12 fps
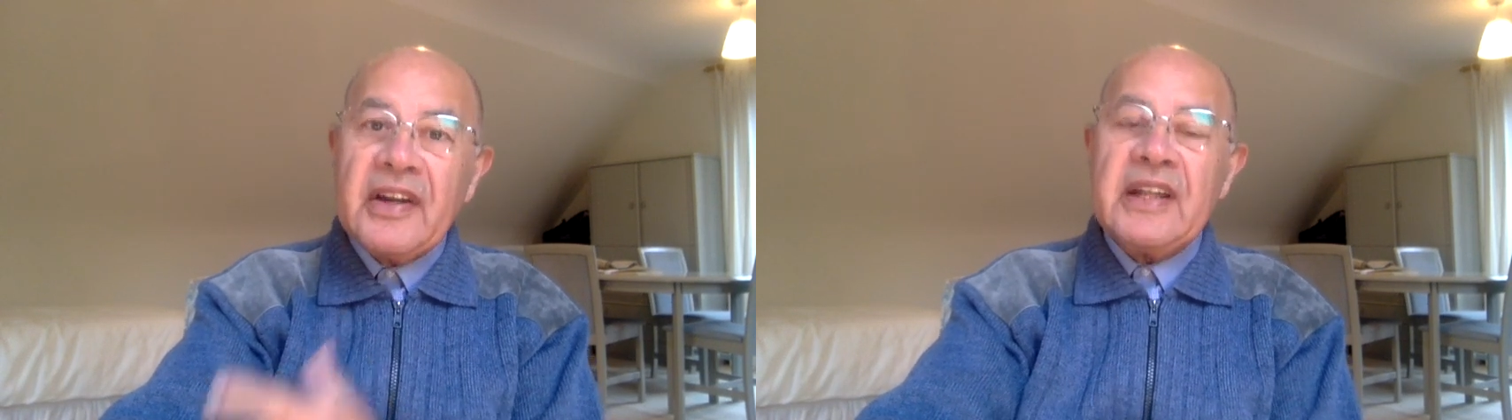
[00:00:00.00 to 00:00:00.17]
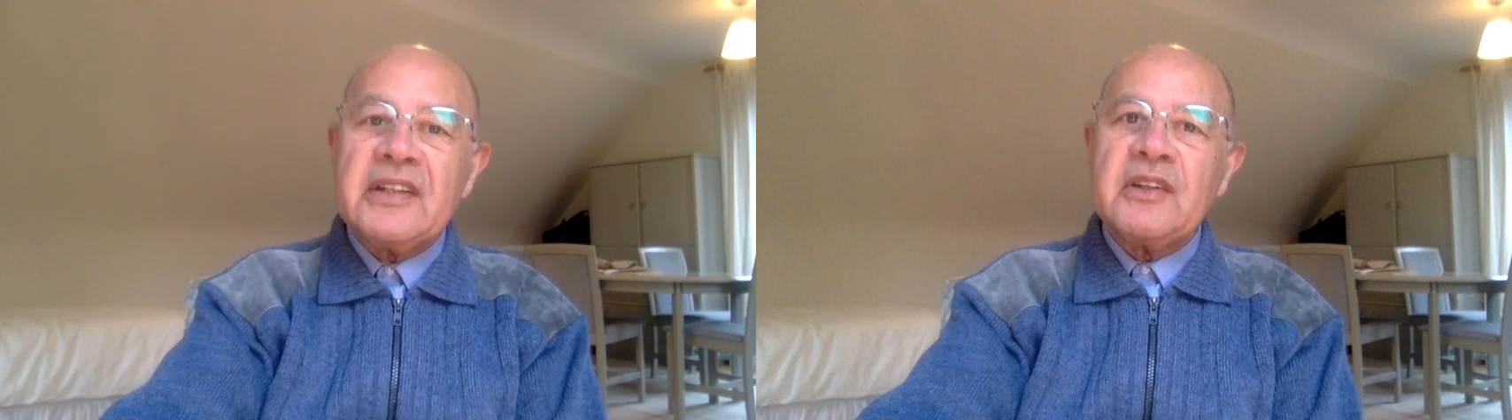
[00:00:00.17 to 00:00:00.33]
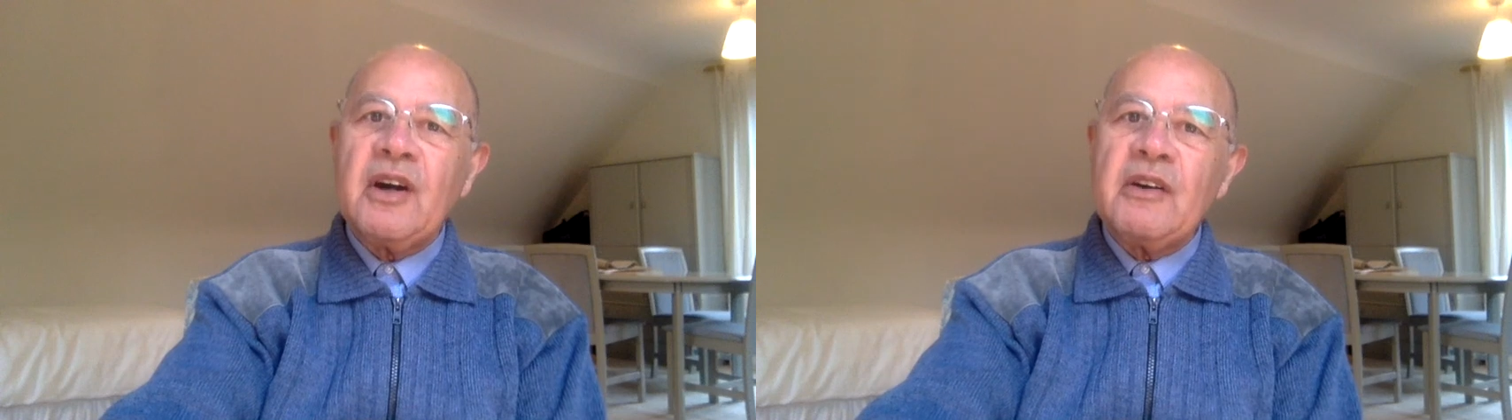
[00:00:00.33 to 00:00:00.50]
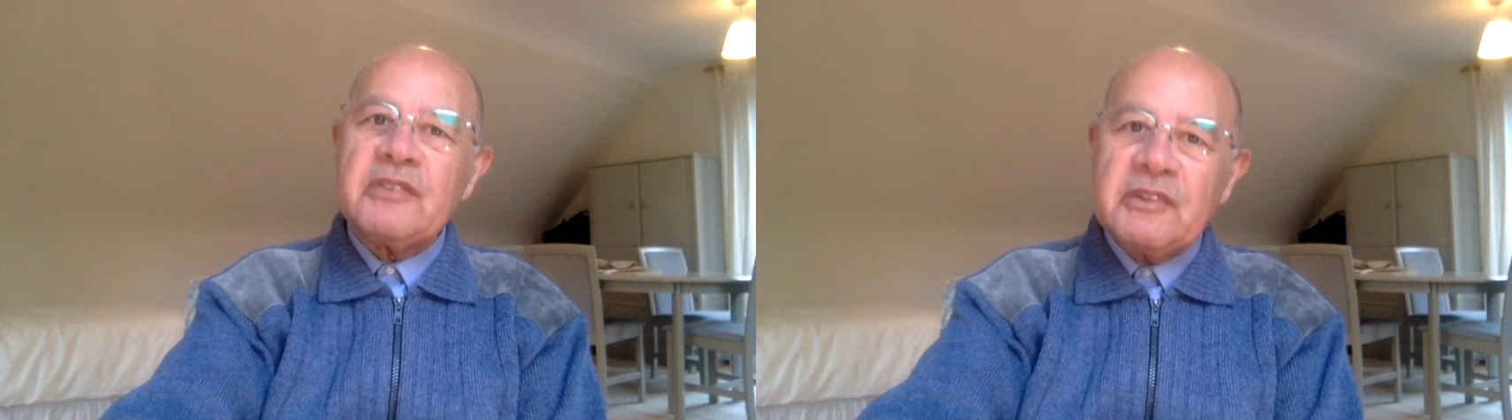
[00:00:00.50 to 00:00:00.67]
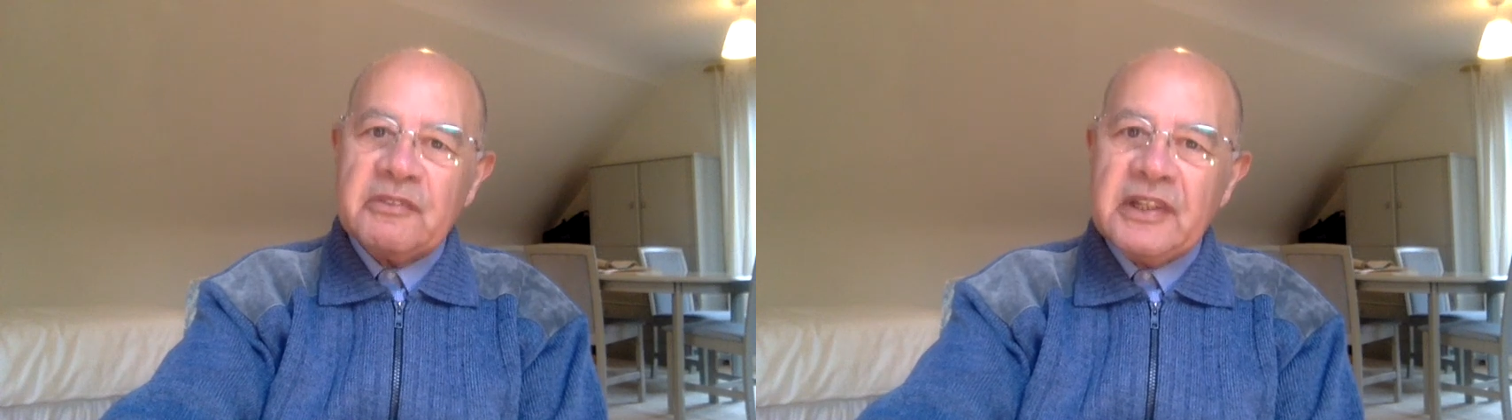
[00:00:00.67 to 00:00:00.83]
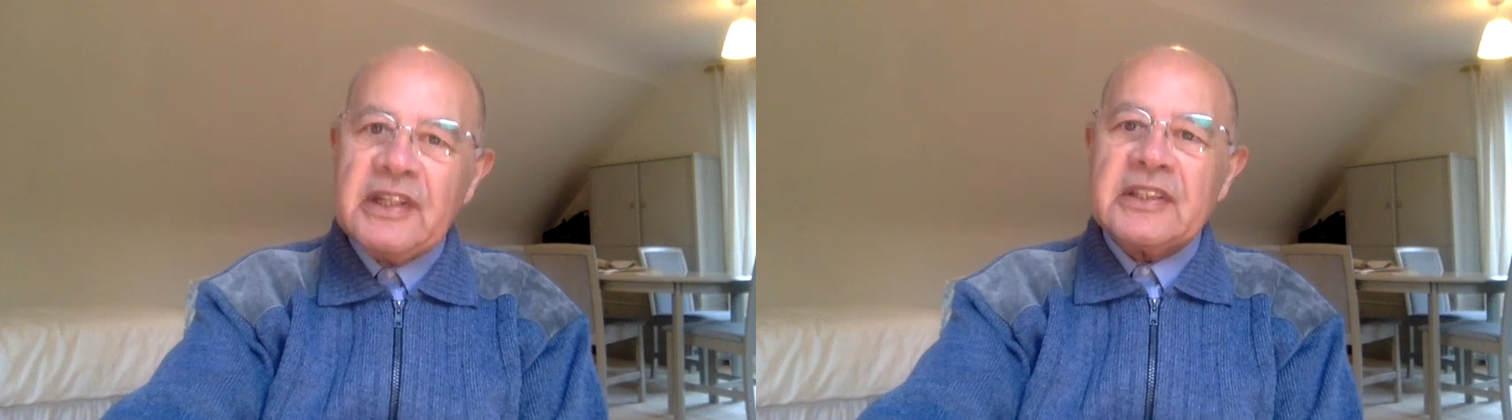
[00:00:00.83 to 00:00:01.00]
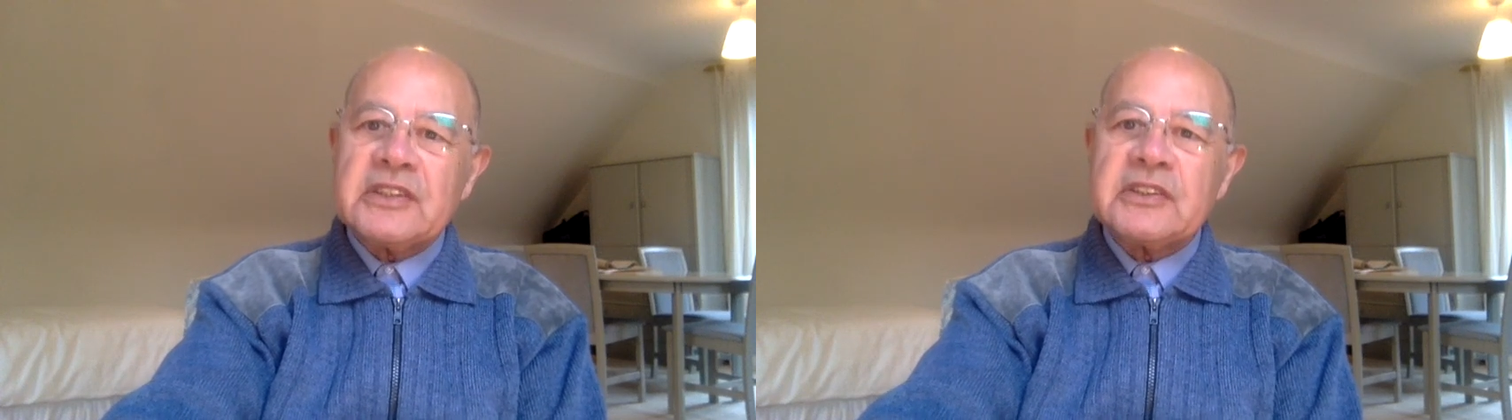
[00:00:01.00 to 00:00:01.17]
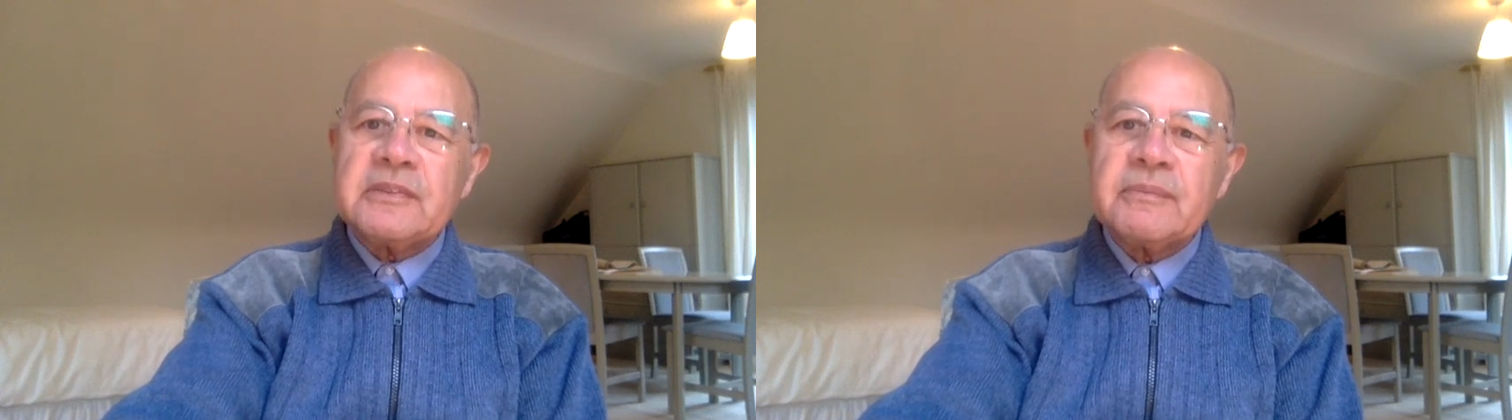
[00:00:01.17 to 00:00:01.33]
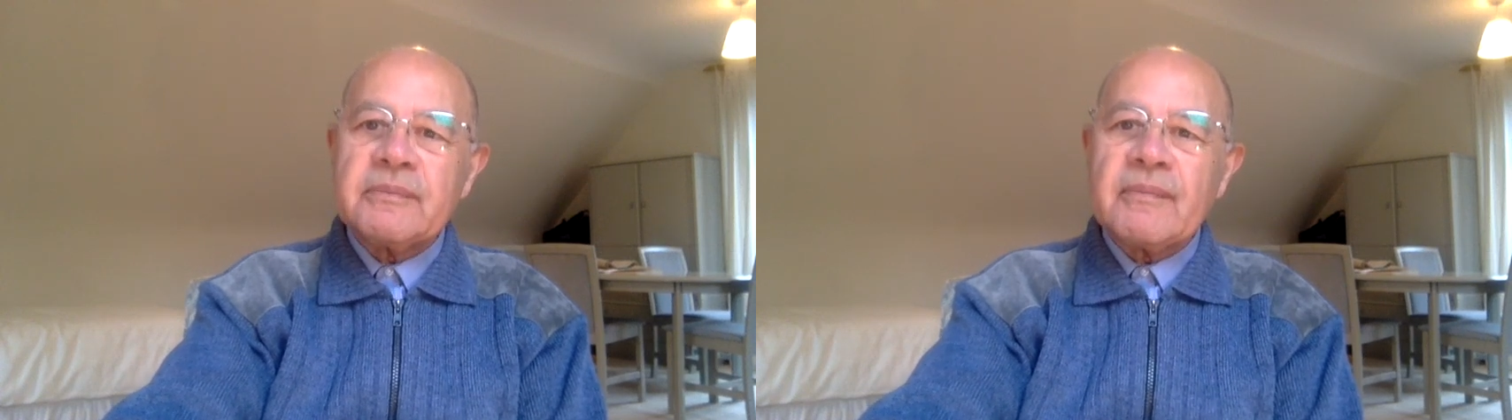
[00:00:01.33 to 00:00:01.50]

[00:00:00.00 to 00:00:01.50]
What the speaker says: end of the village.